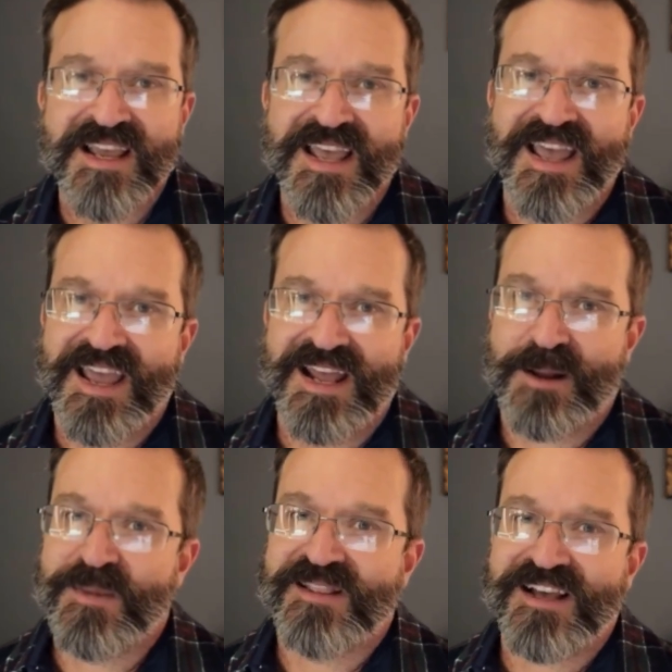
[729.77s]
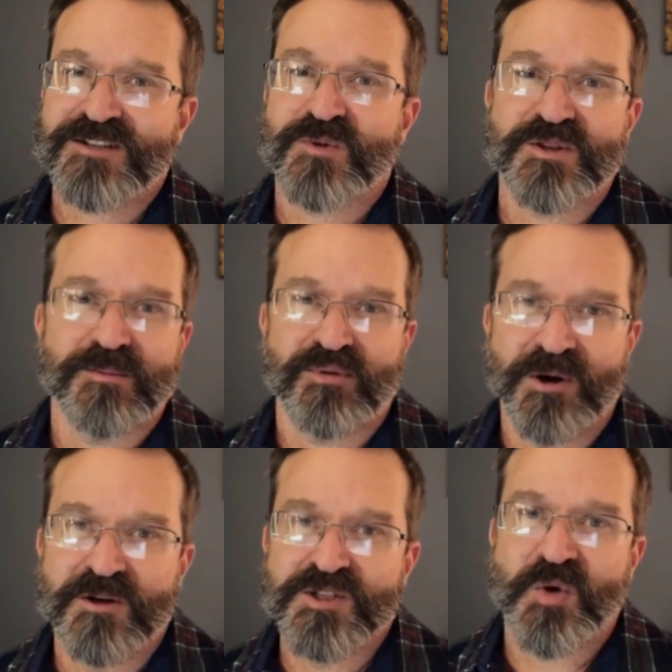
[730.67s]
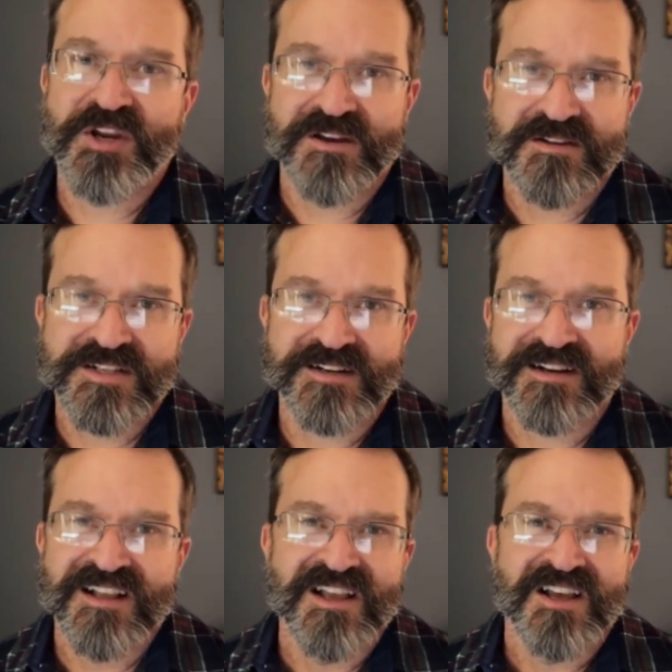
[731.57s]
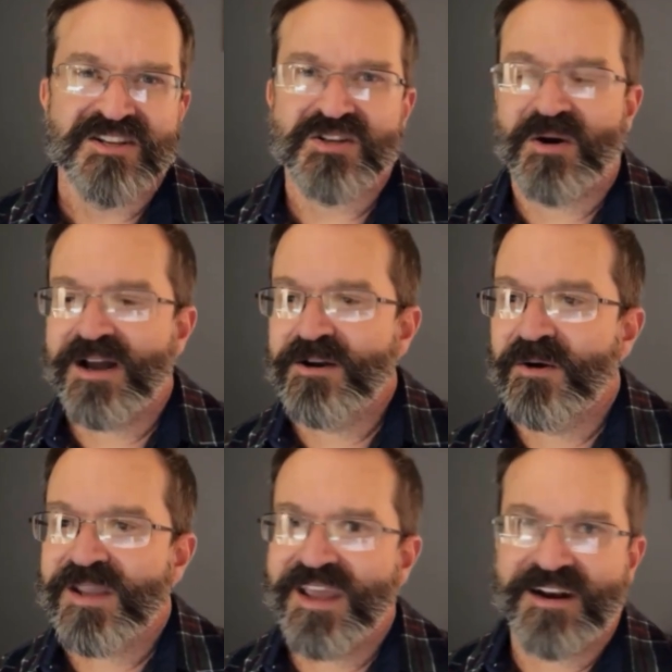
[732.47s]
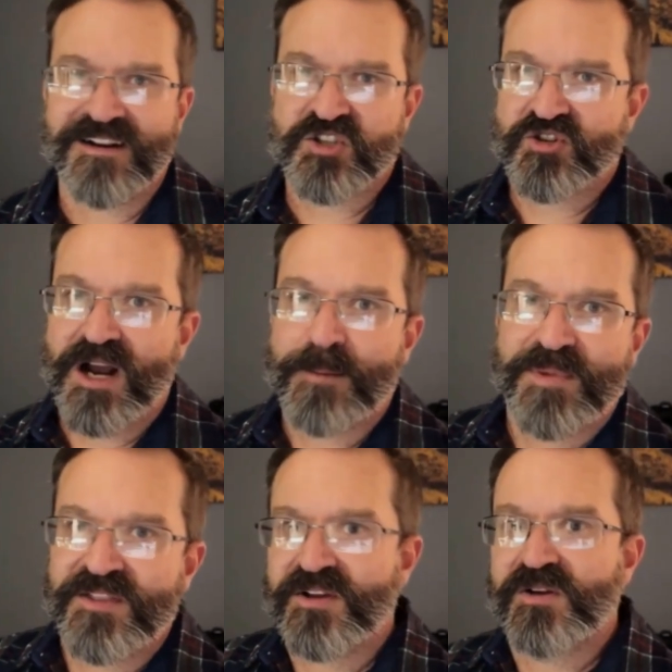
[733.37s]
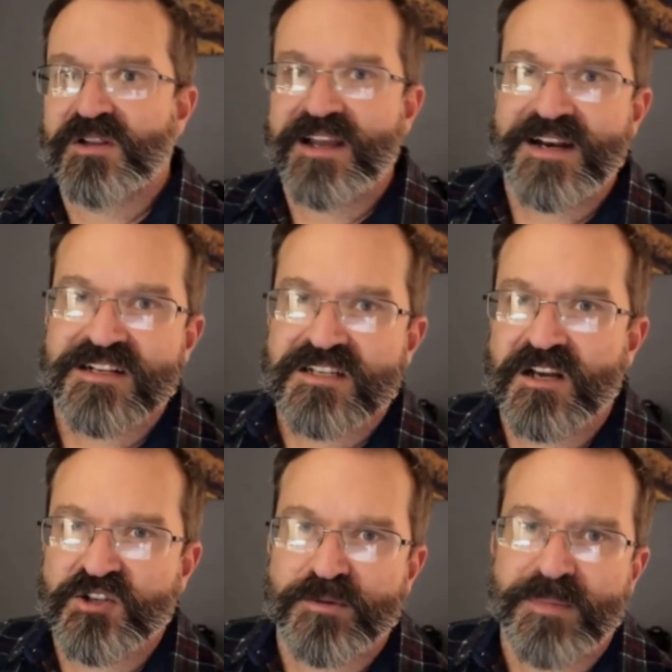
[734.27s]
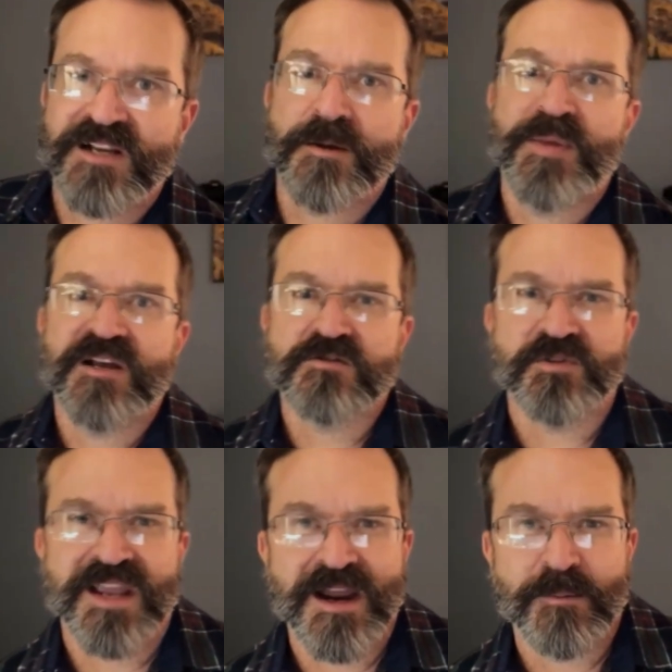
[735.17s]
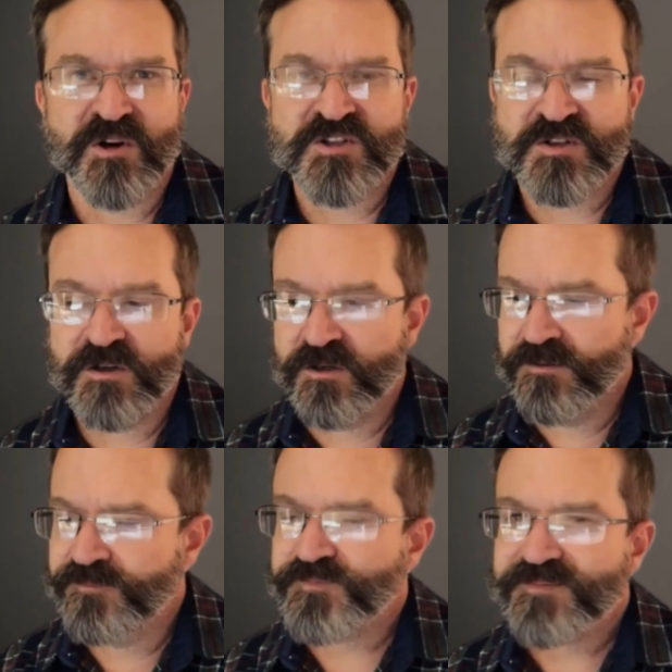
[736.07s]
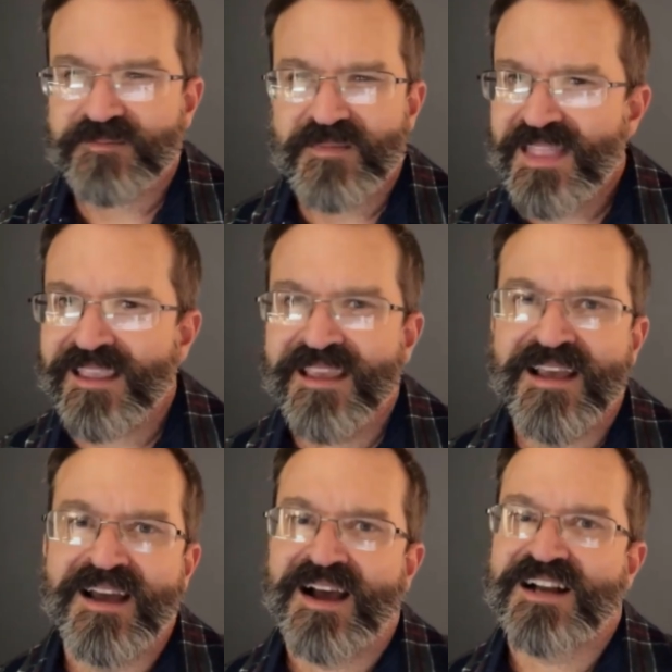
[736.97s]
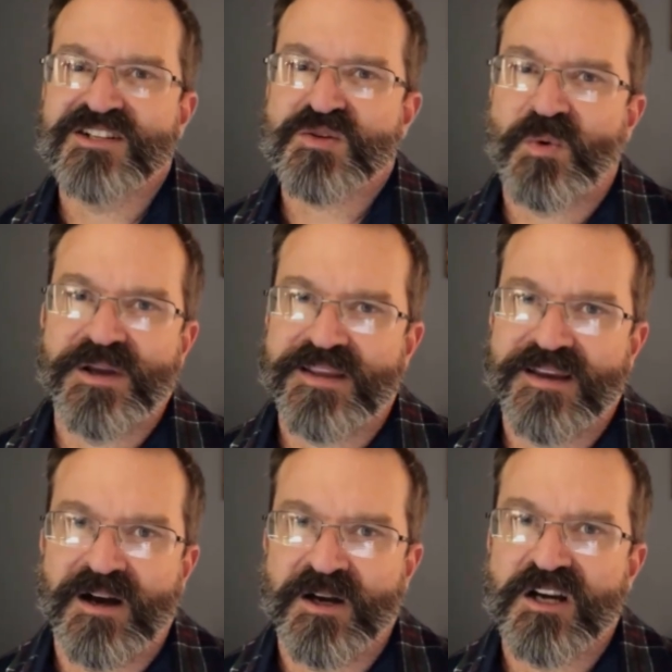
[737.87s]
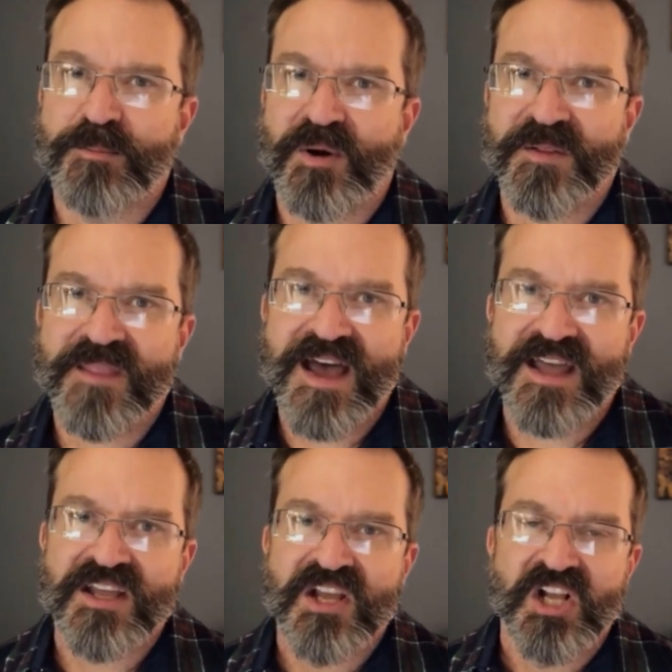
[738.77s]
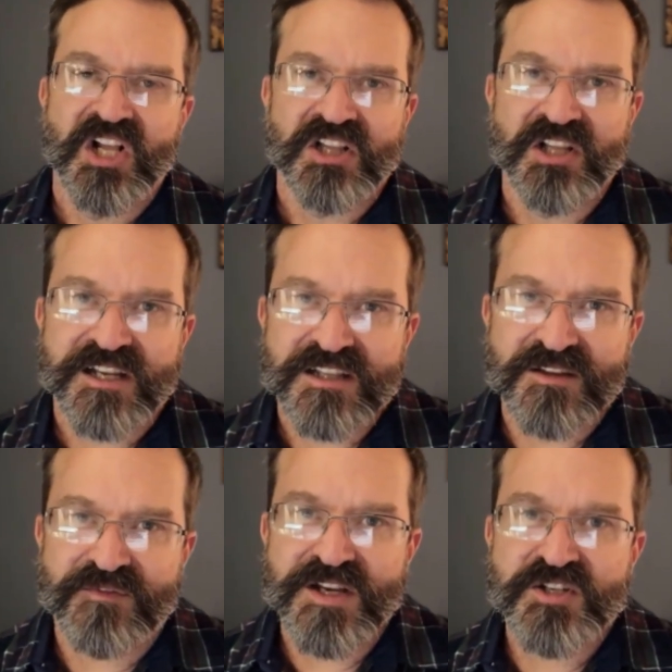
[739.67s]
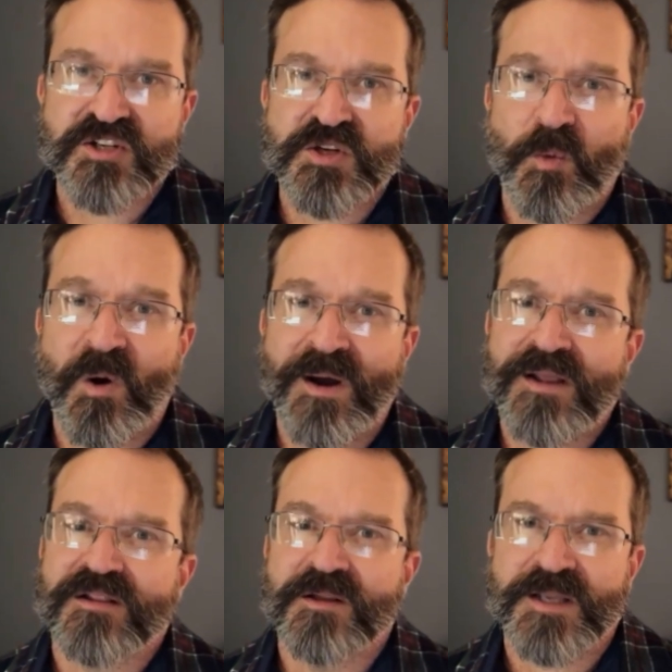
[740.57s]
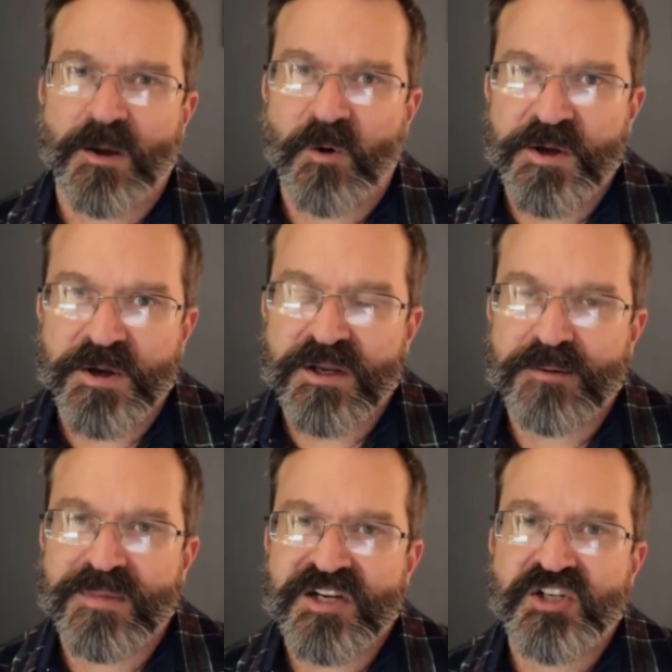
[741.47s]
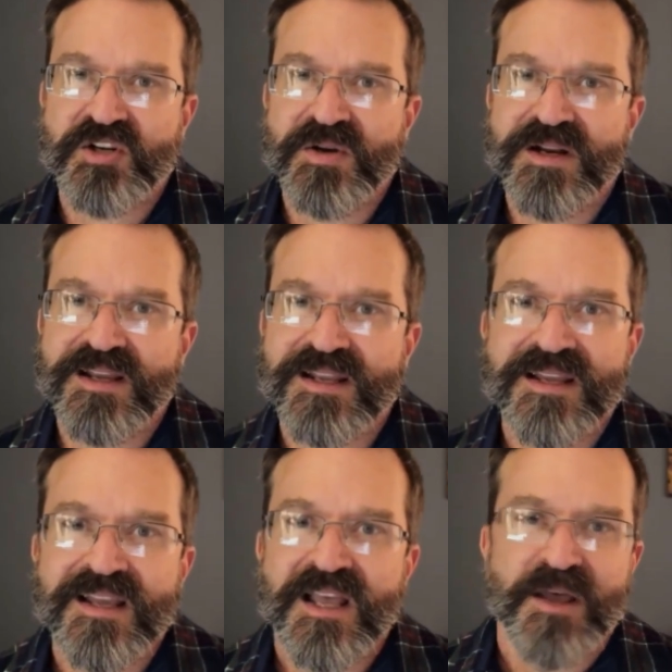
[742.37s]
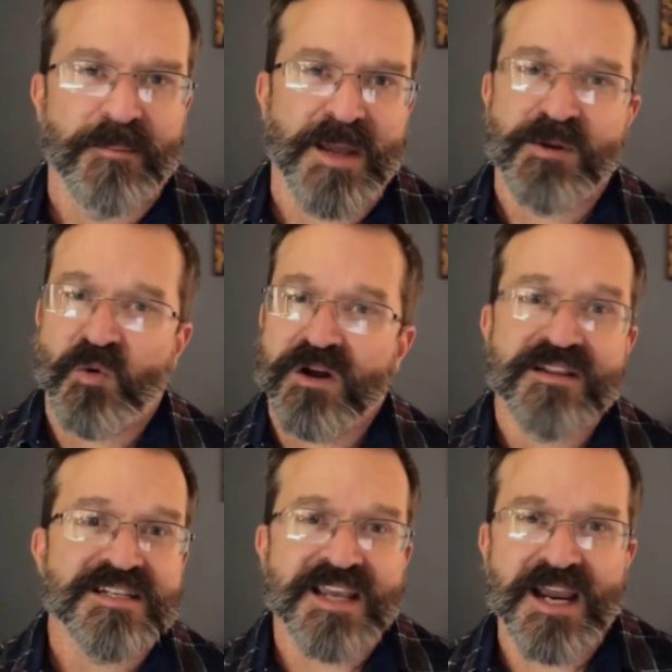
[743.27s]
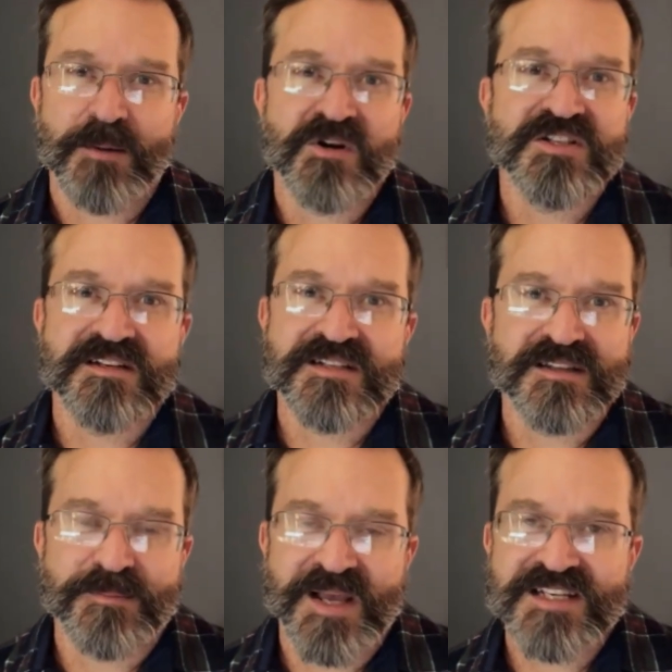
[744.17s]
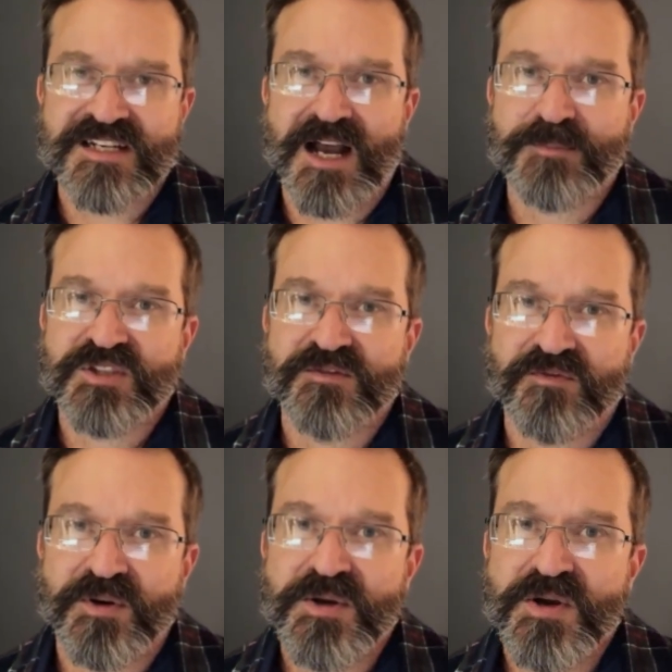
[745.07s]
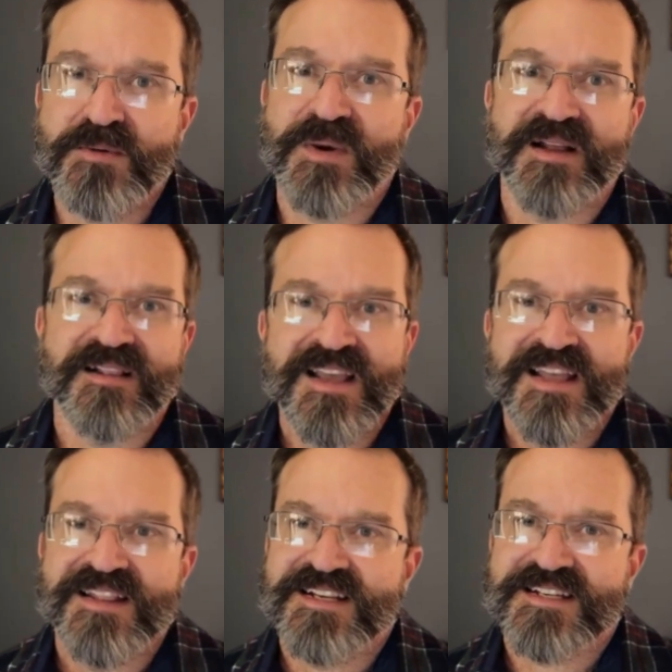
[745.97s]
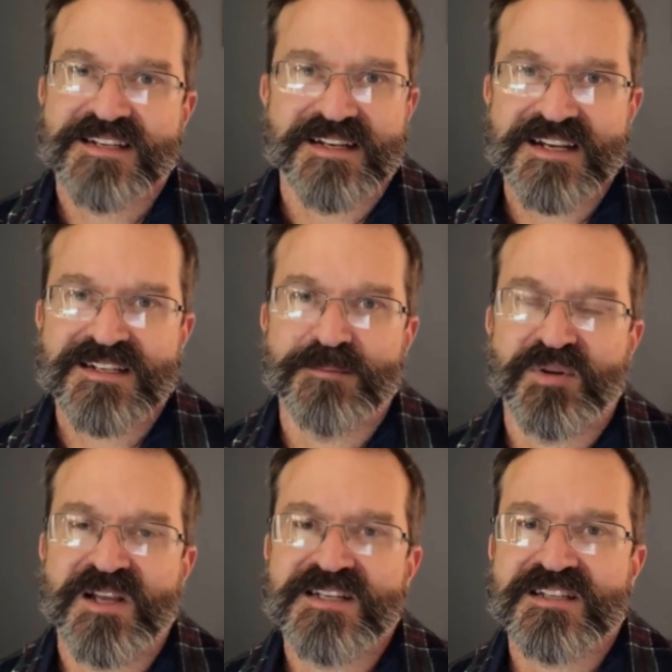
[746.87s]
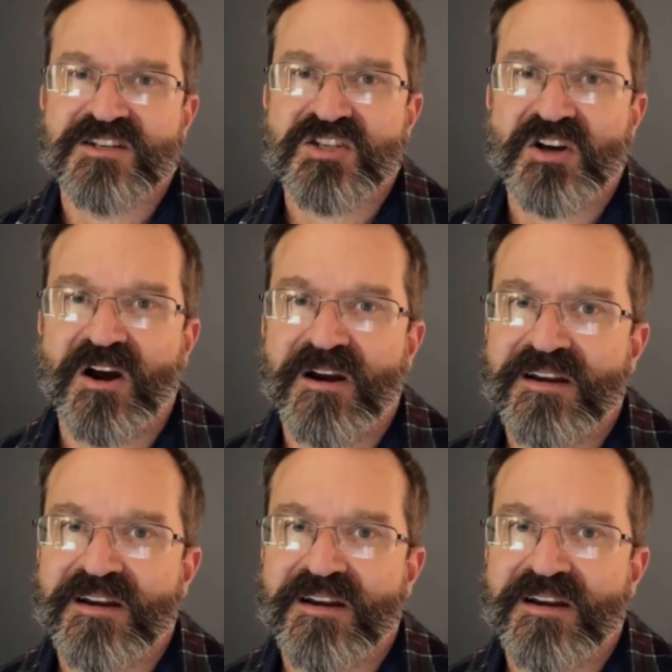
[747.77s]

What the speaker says: And I mean, that's what the pros were using. So I know Canon's dropping their latest 100 megapixel camera soon. I just wouldn't get hung up on that. Look at the features you want. Look at what you're going to be shooting. Maybe one of these cameras isn't the best option for you, but this is a decent place to start.